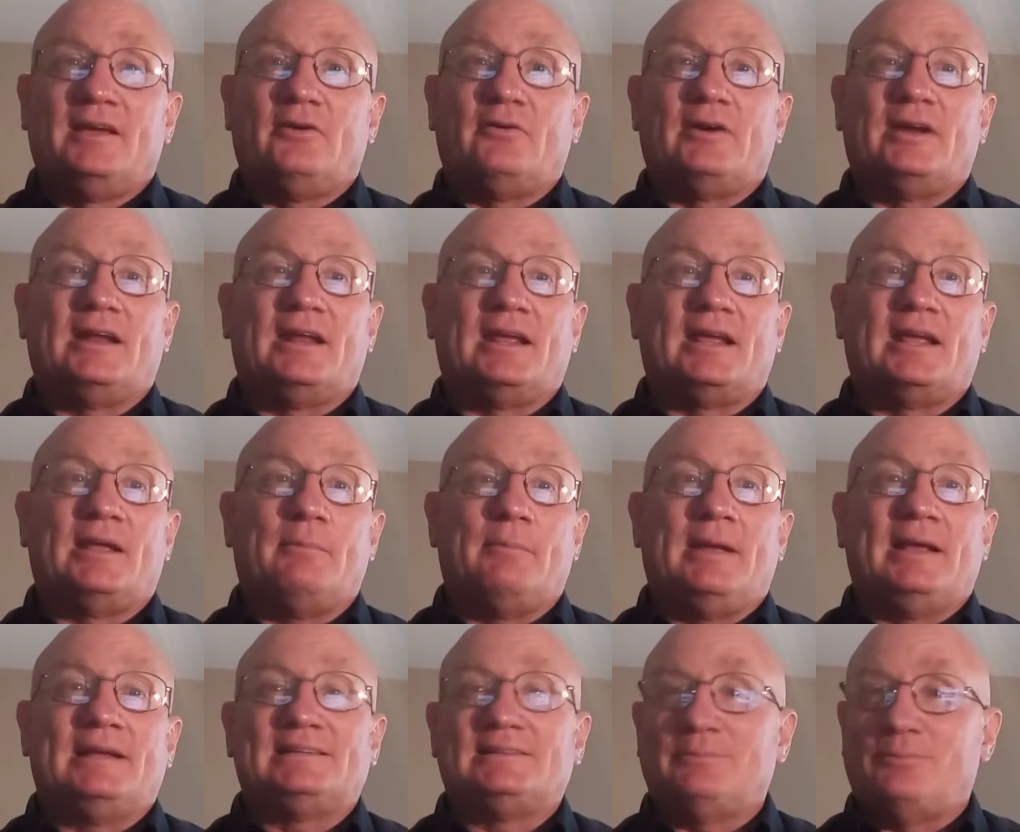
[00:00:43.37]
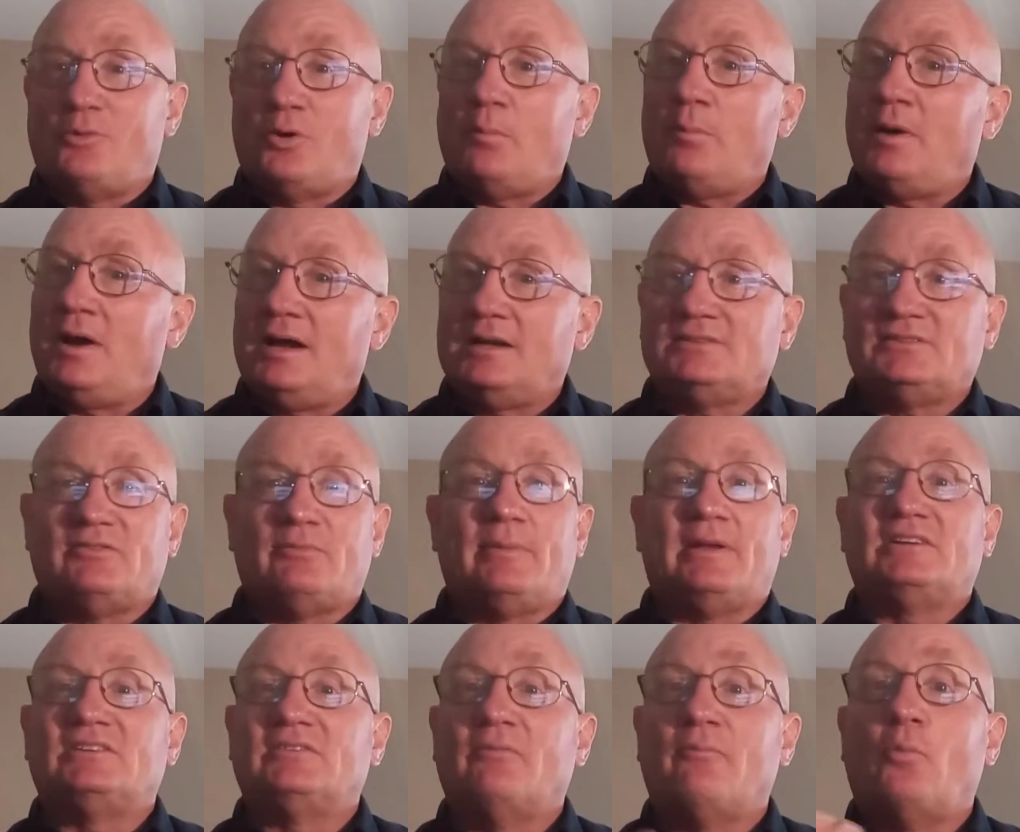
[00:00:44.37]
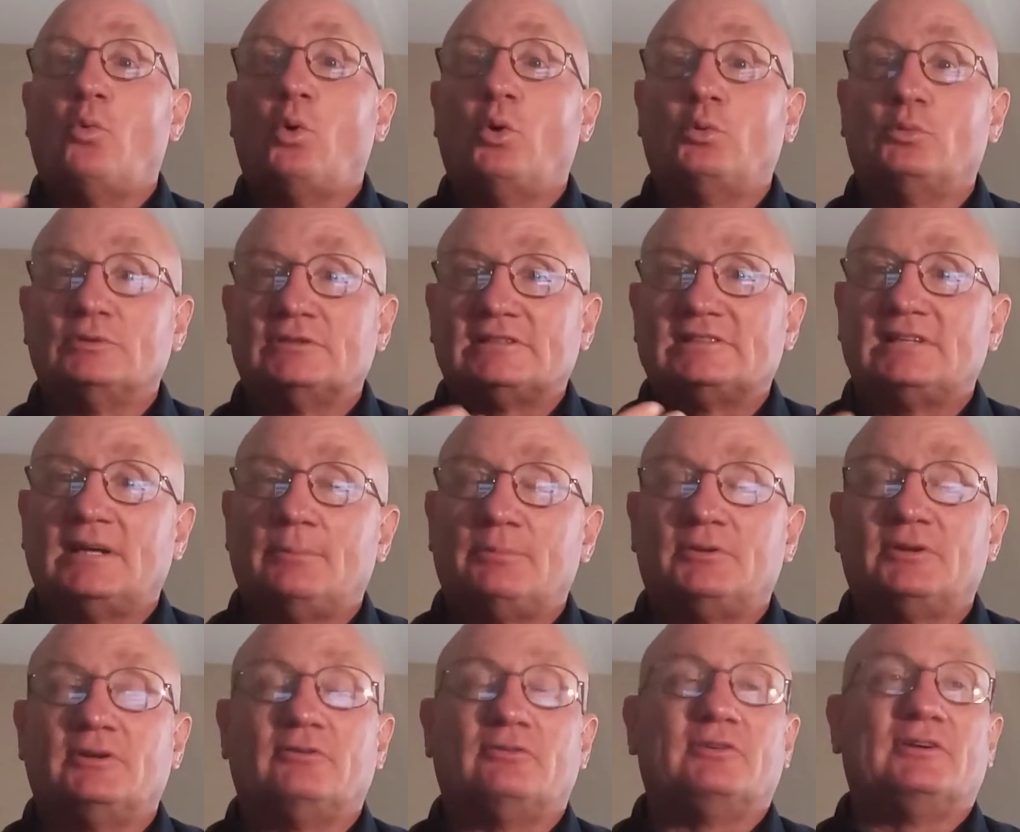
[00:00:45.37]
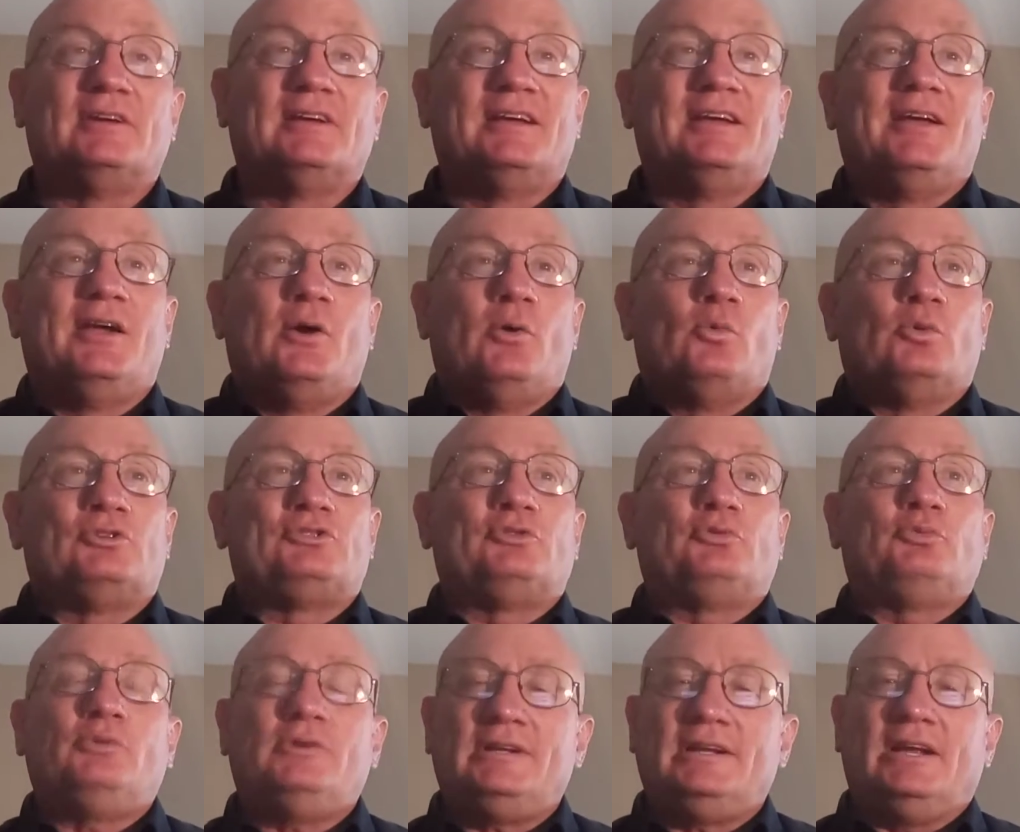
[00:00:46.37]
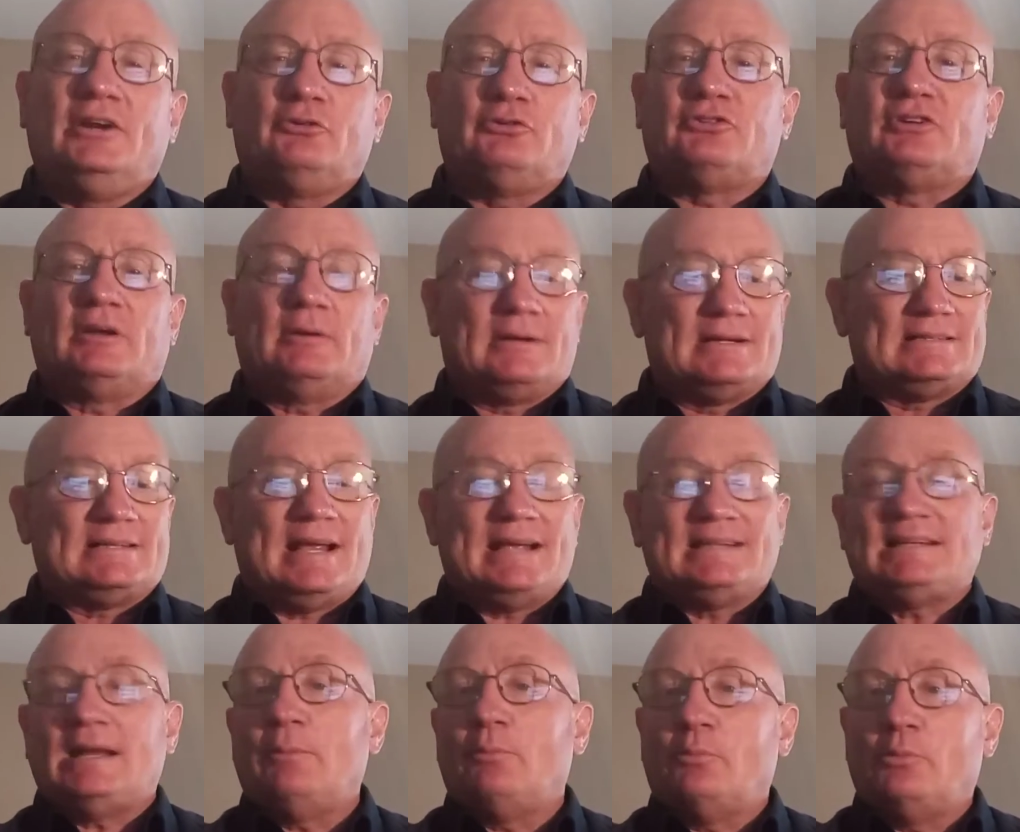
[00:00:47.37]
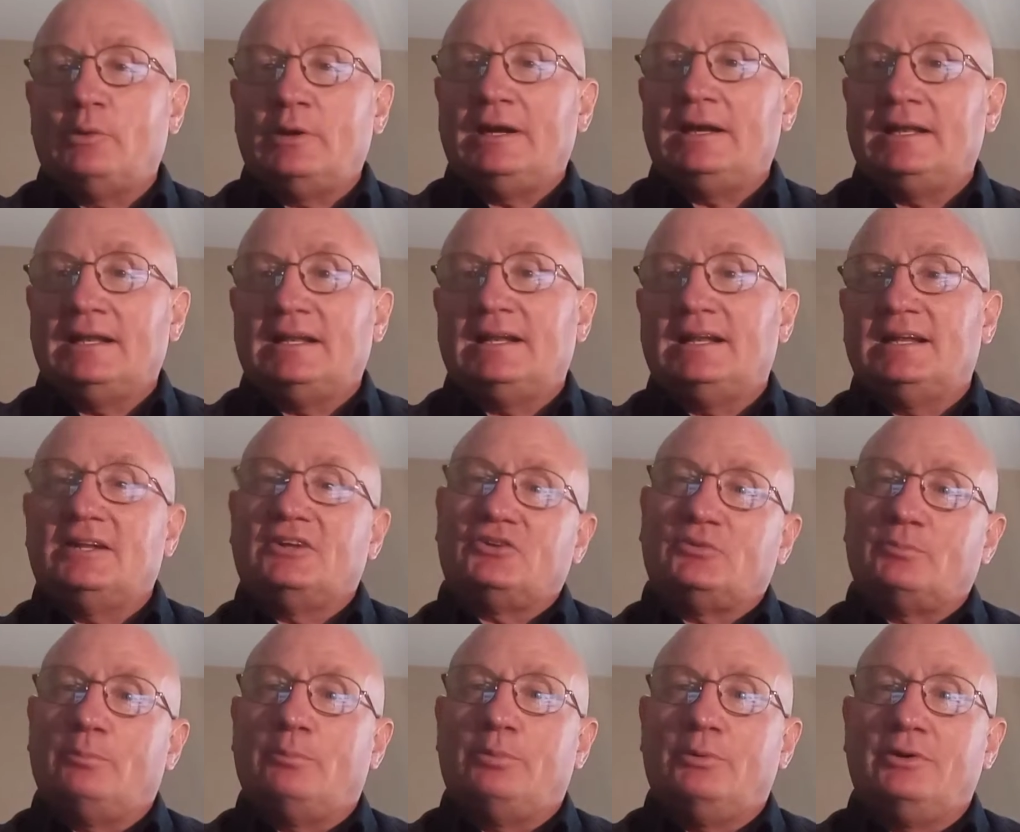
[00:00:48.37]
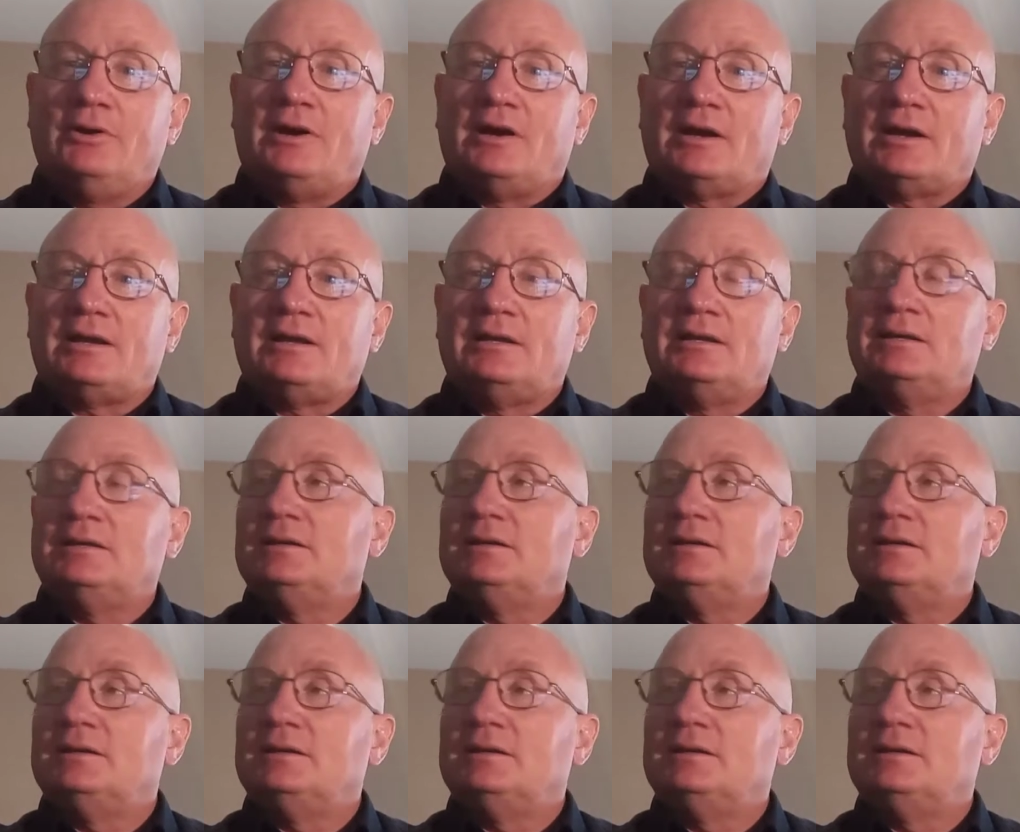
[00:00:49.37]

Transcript: All right, it, makes them more positive, makes them more receptive, which is really interesting because as I'm reading in this book,